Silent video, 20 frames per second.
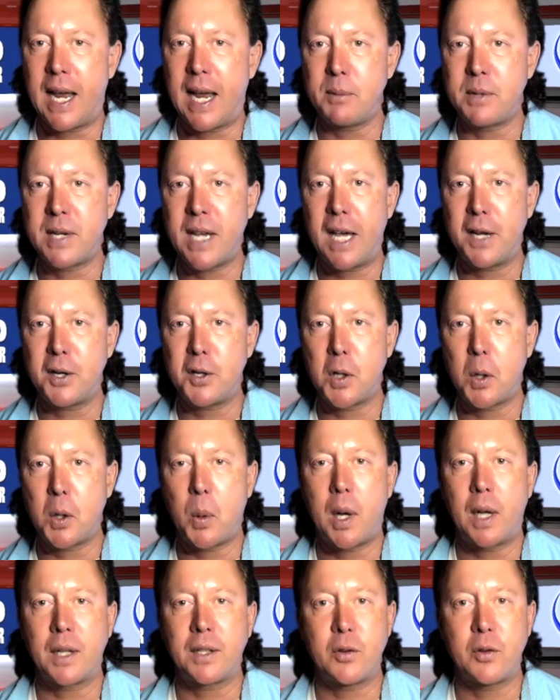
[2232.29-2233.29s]
I'm Todd
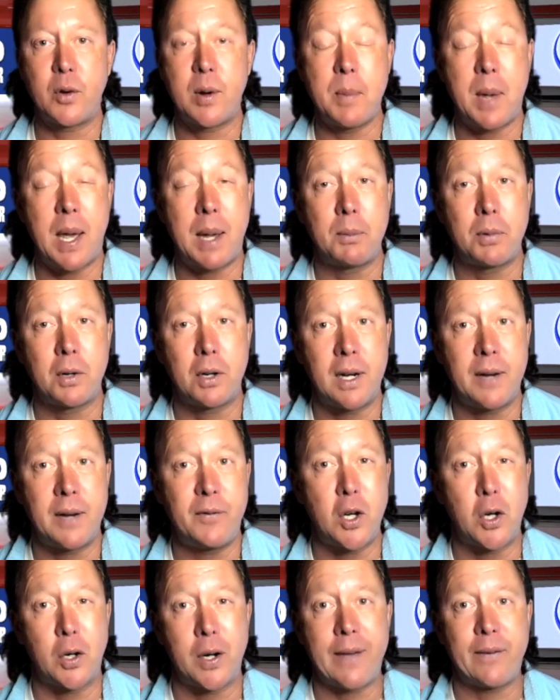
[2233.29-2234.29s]
Schowalter, and remember, if
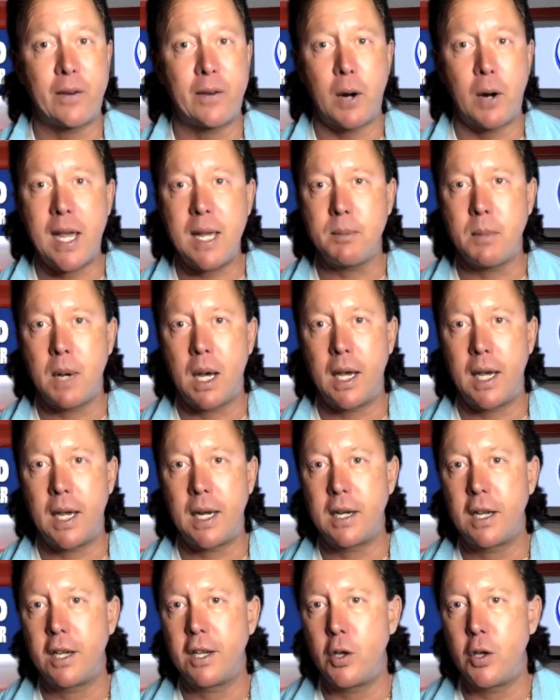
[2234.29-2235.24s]
you don't have a right mind,